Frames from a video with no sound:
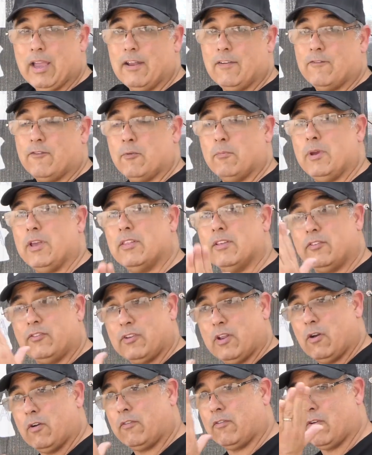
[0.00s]
And for me, the
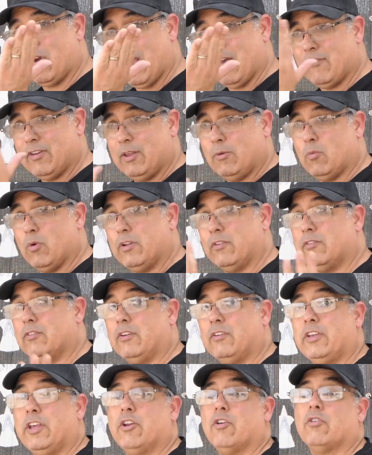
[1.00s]
center of gravity wants
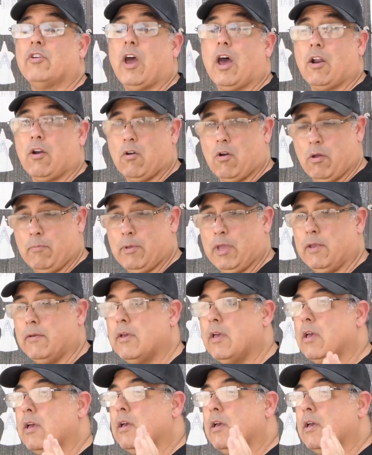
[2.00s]
to teeter totter on me.